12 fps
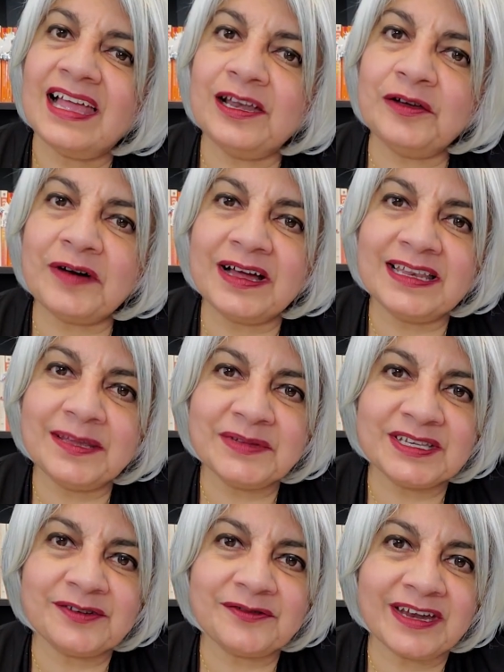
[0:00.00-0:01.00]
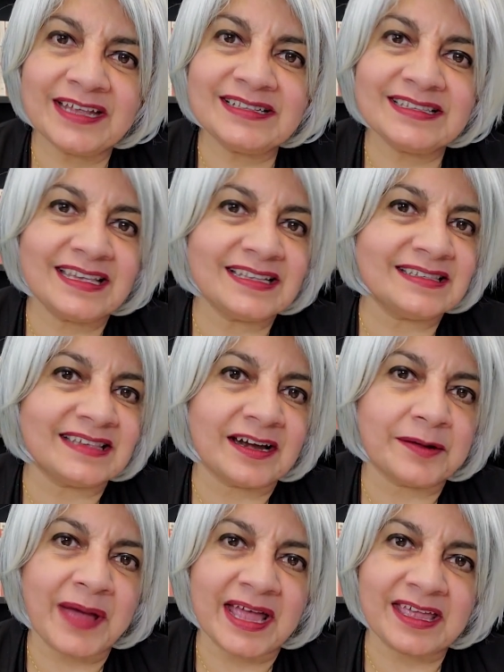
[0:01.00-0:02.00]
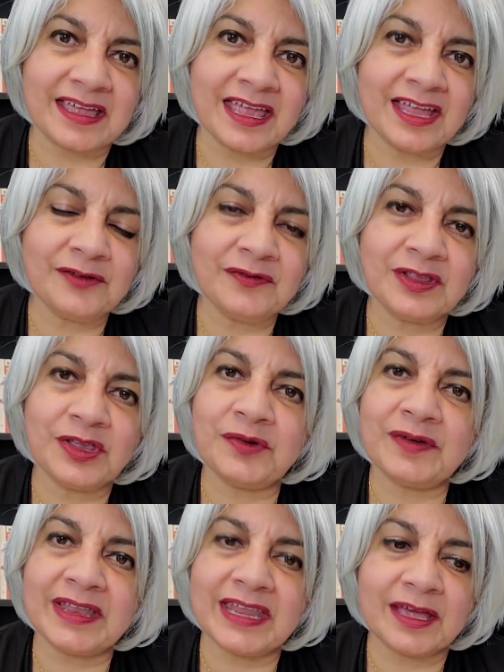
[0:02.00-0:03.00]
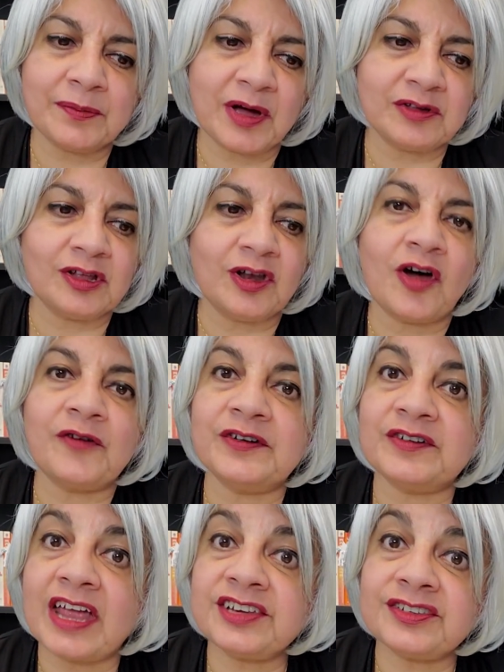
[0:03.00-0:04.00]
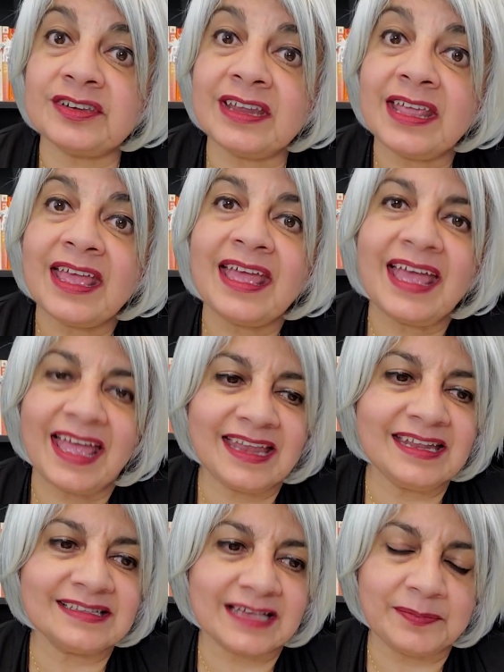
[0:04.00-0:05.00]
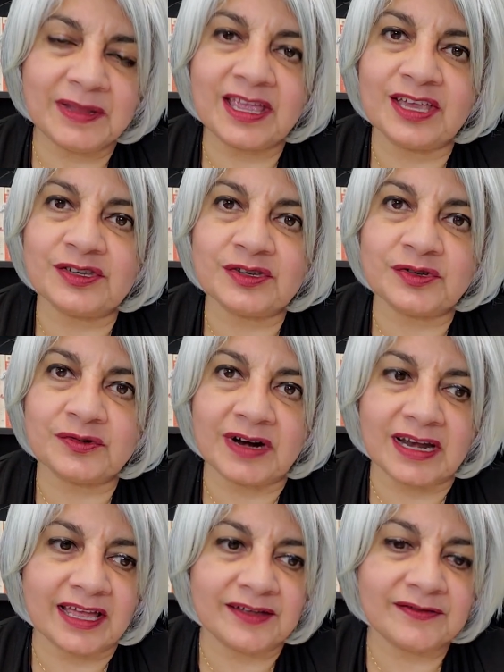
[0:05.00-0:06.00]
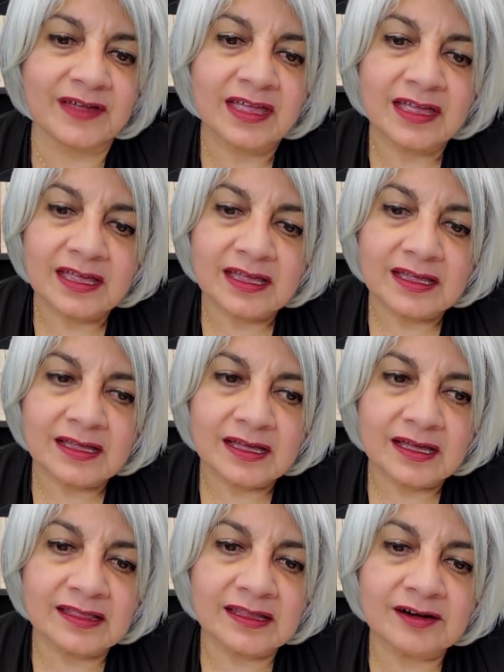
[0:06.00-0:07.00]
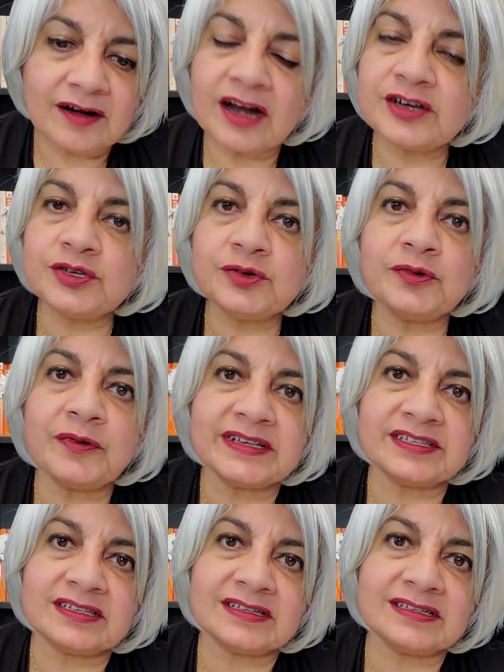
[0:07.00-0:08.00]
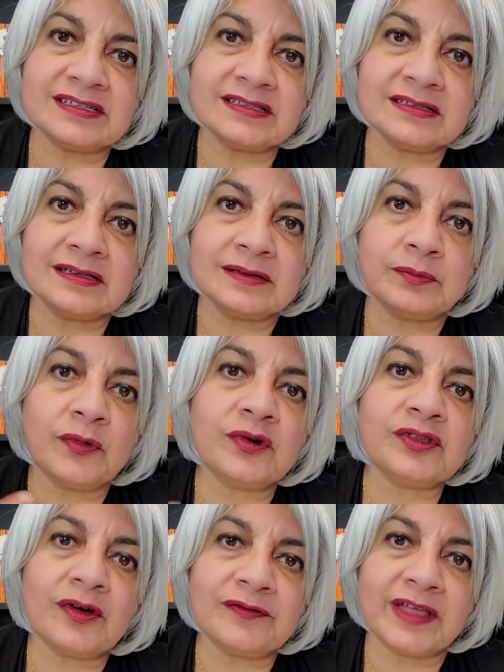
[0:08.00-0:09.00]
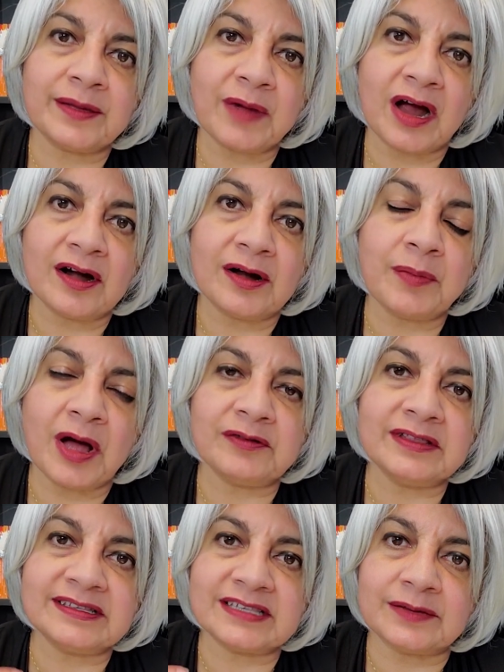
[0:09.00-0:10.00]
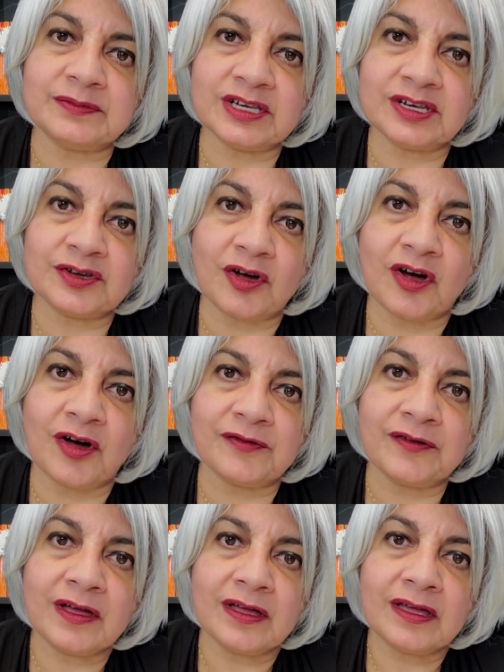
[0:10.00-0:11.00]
Hello Unlimited friends, it's Zehra back again with Q&A about the law of attraction and its application to our life. There are two questions, both of them are about the subject of